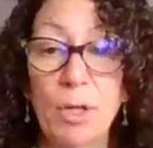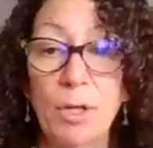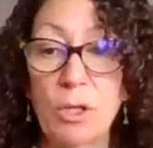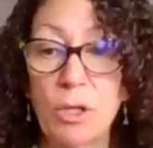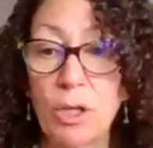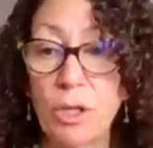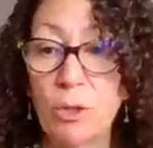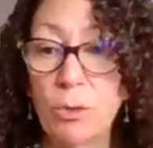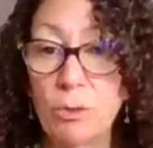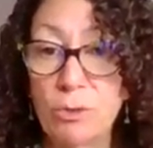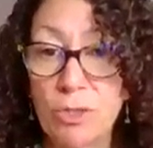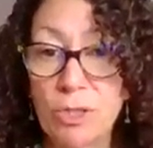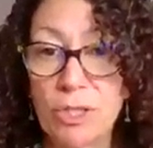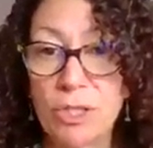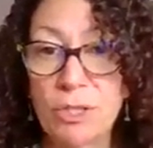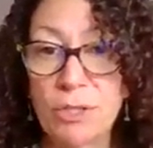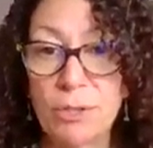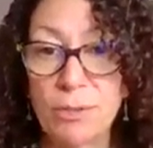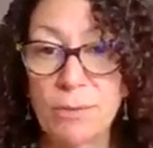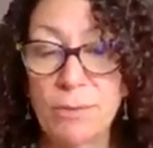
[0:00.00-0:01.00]

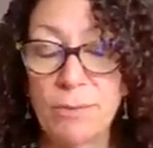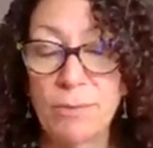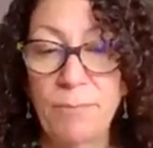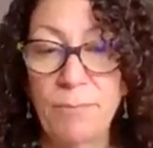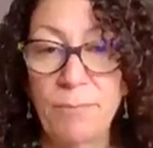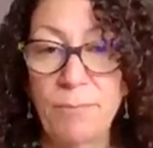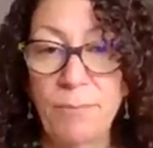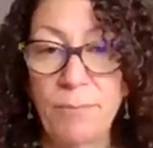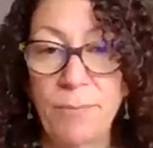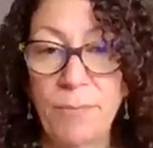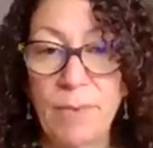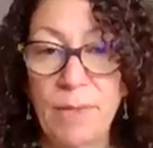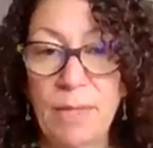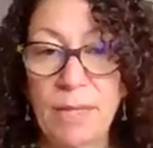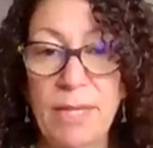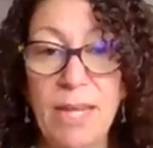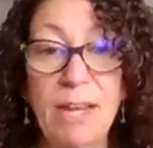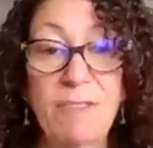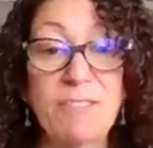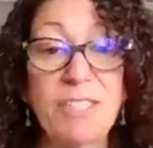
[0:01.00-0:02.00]
closed.
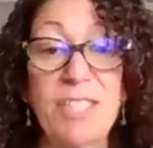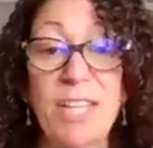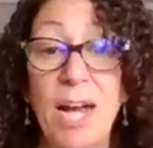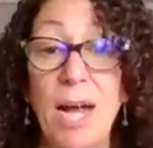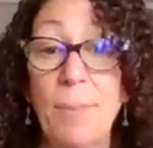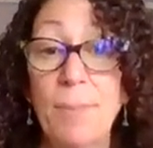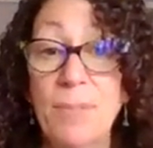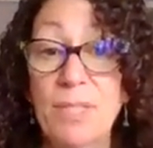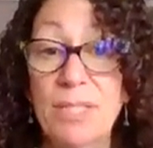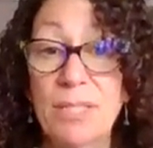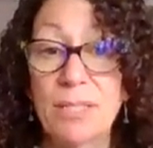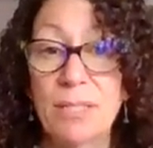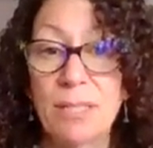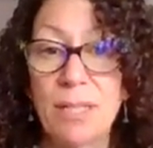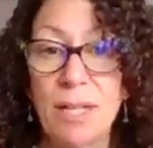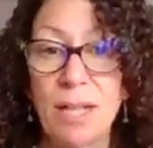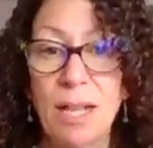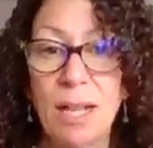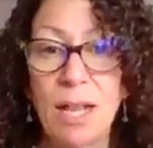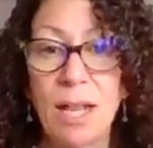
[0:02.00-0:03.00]
They have stops.
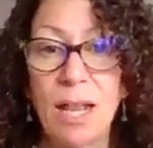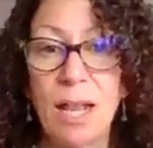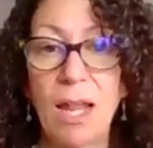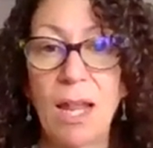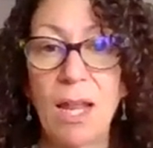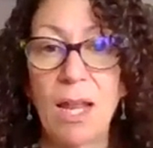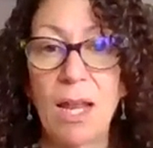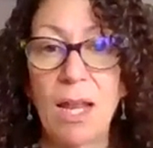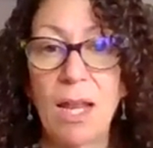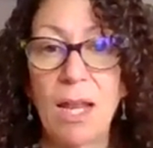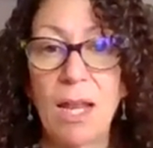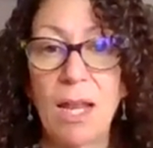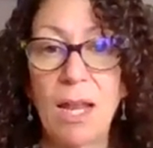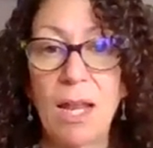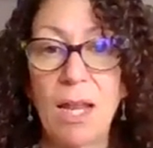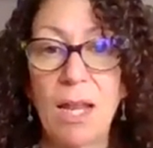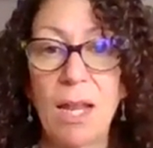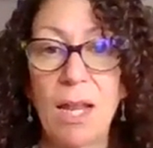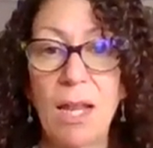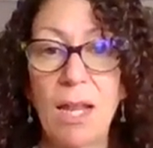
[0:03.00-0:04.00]
Oh,
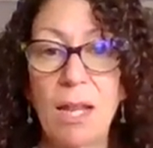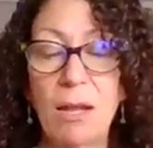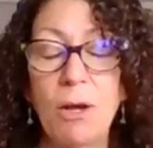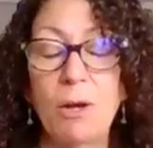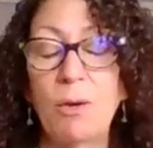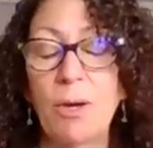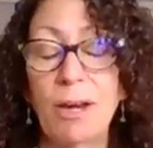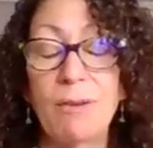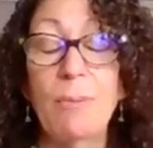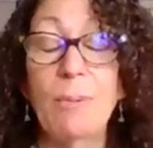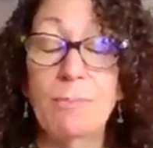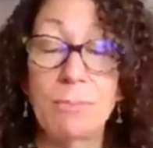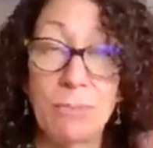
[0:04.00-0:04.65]
I'm